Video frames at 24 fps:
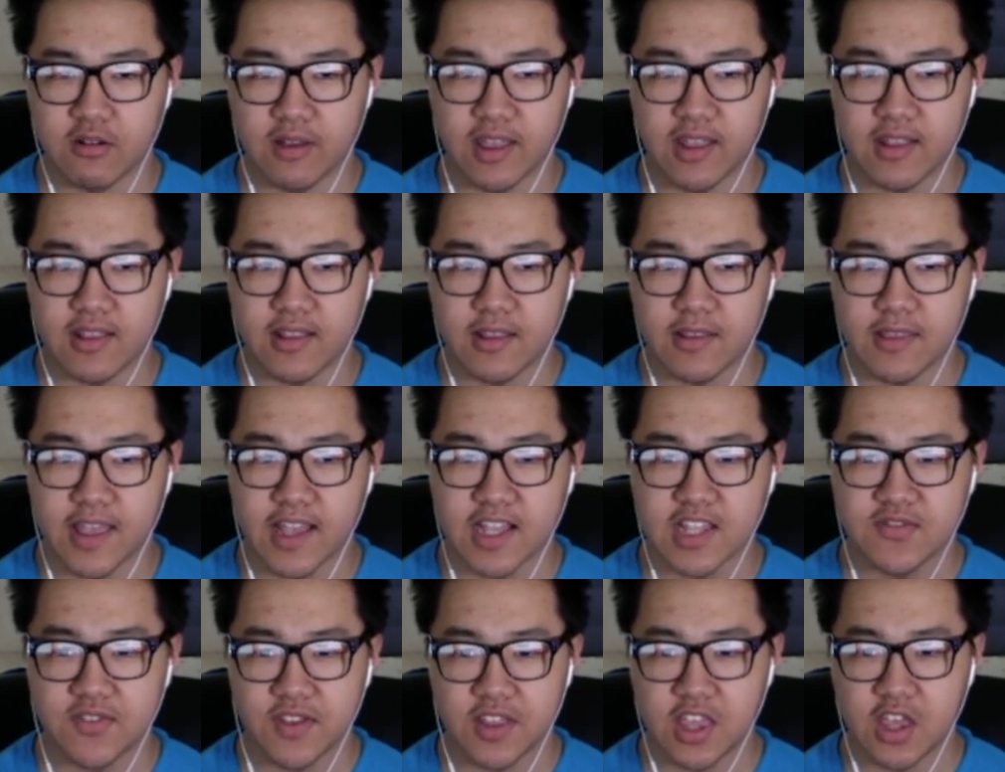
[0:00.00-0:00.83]
In the
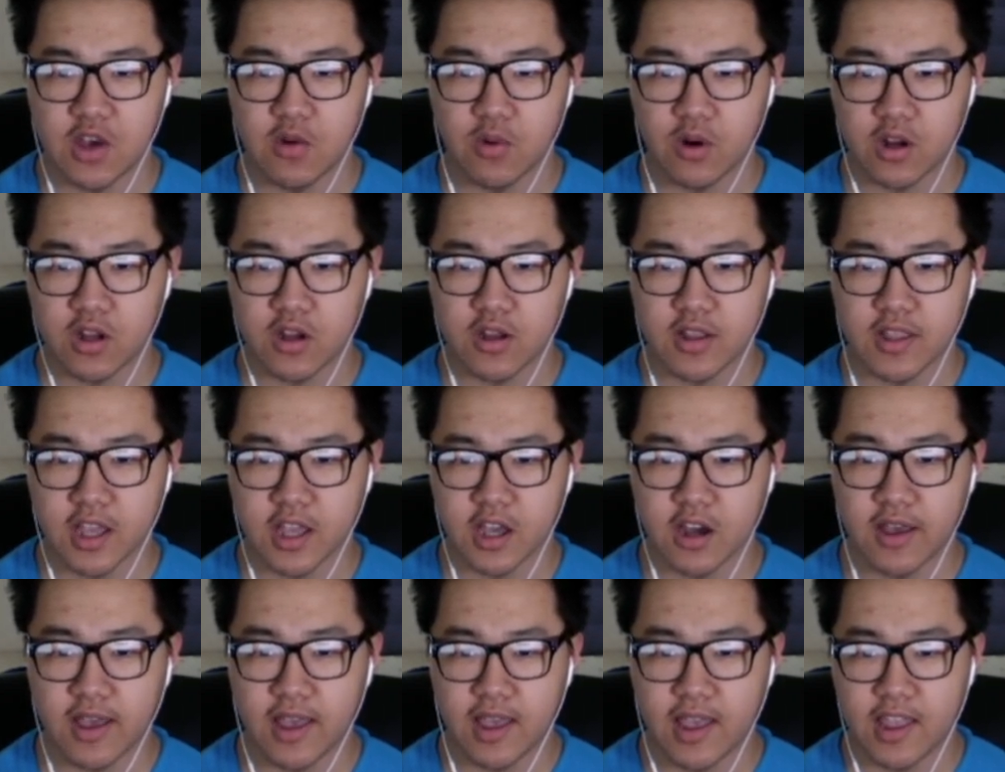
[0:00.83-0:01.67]
next video, we're going to
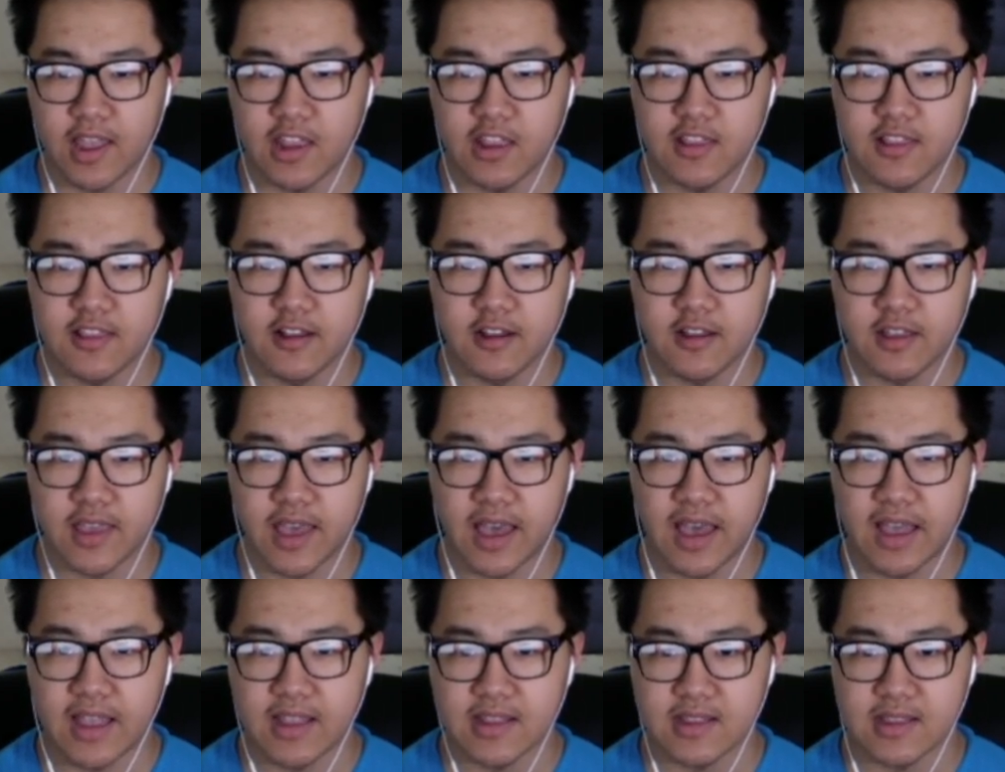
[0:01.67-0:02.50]
go ahead and look
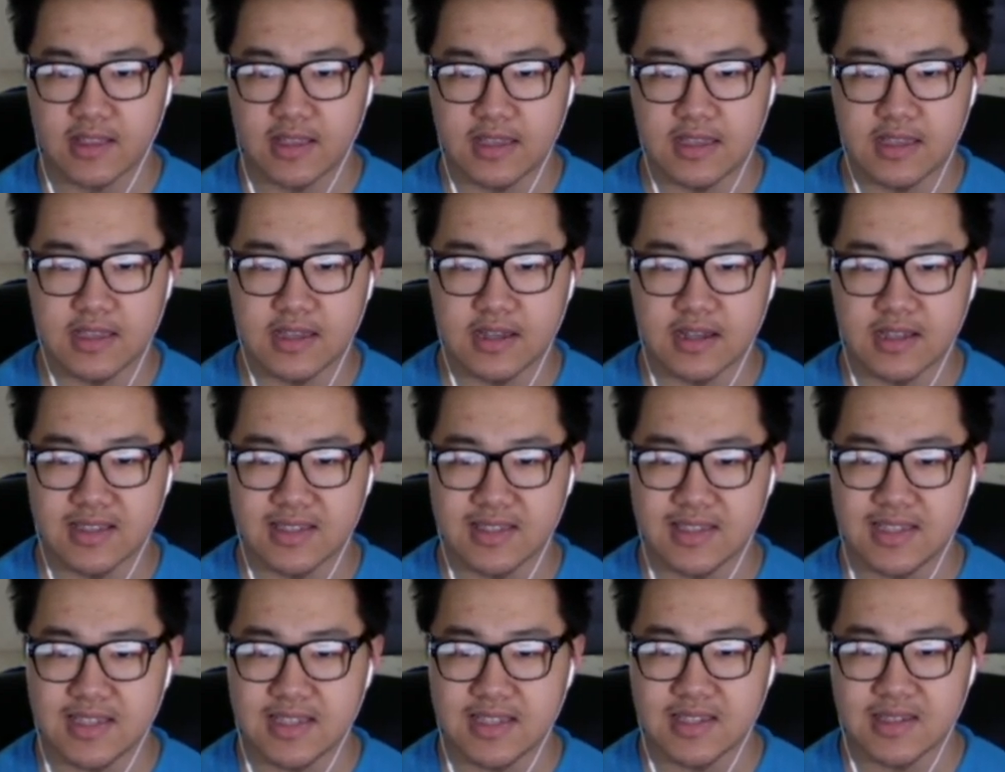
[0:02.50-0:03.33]
at the
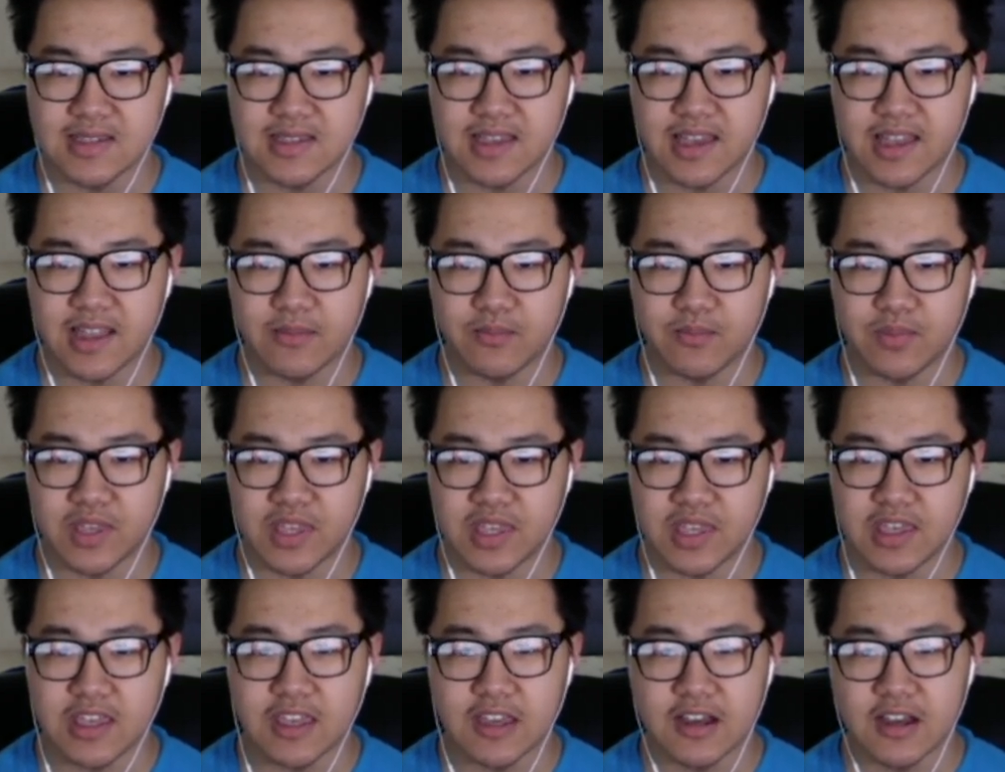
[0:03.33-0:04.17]

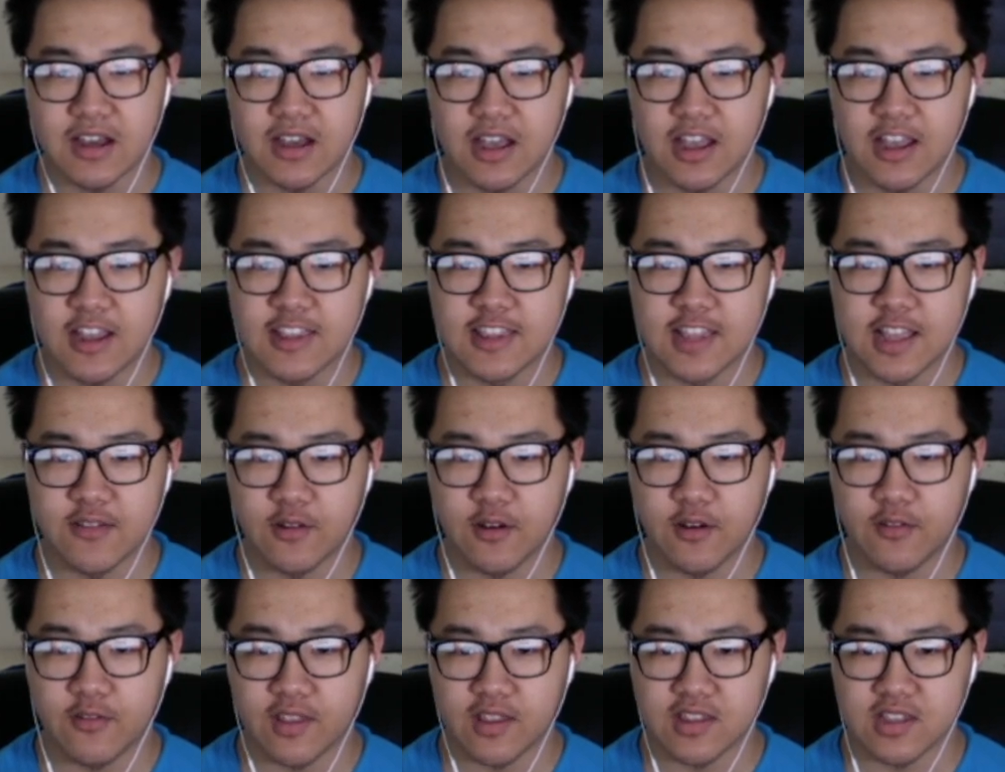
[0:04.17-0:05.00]
CCNP level
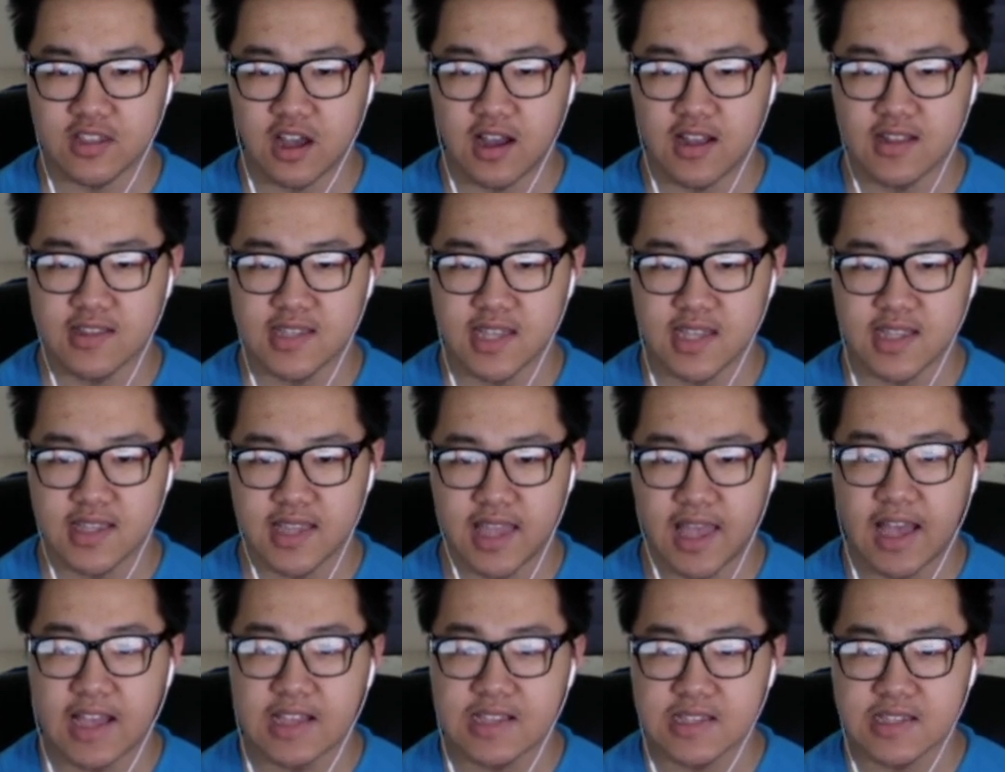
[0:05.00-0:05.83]
of this content,
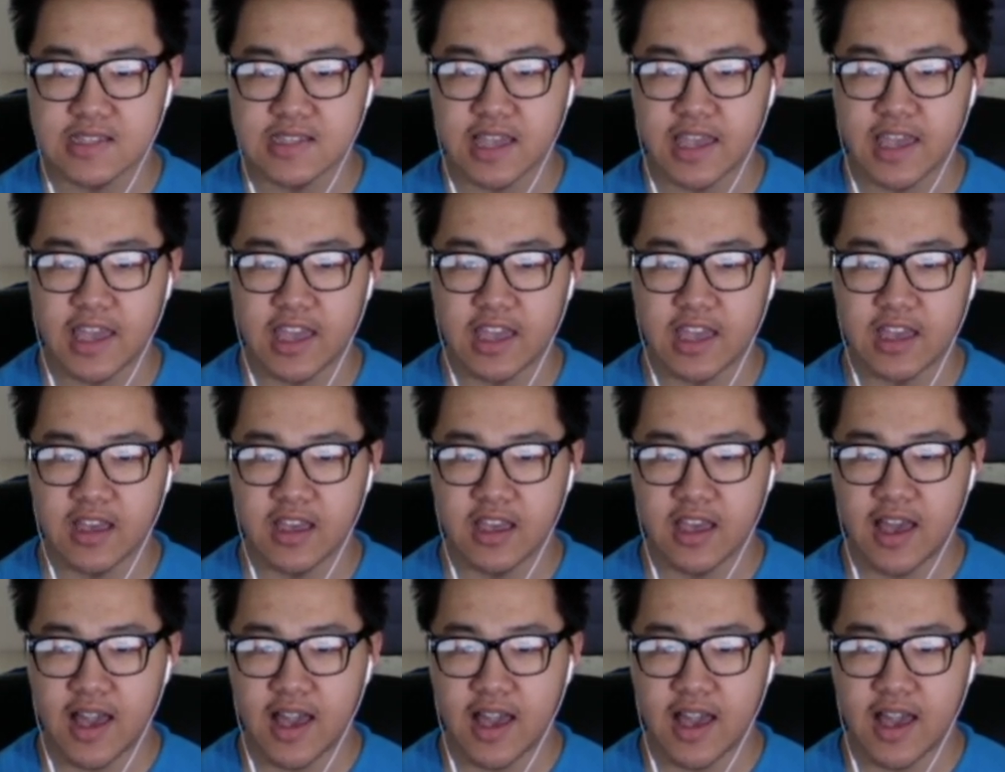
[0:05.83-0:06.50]
that is to say,